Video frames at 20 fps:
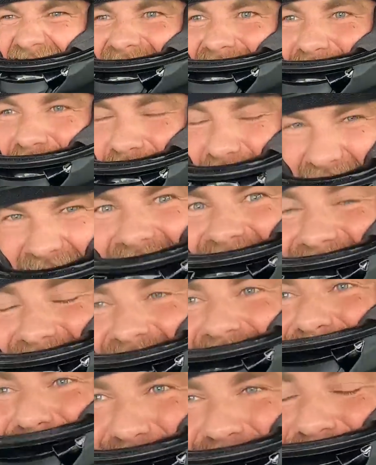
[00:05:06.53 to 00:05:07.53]
It felt a
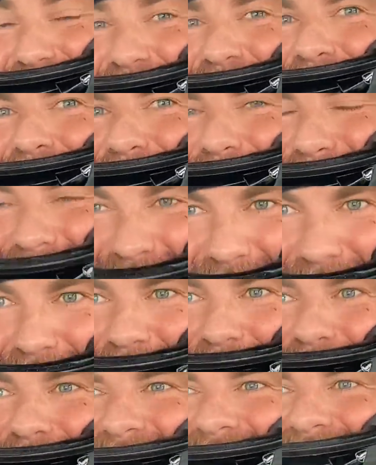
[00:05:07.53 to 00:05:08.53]
little slow, to
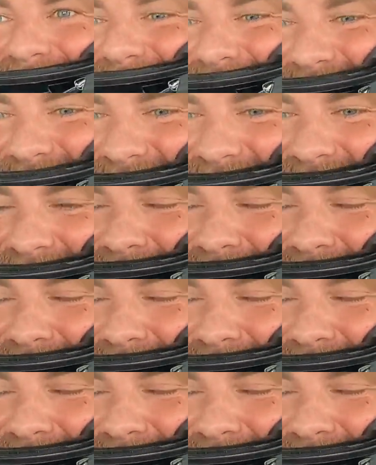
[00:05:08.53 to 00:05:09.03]
be real.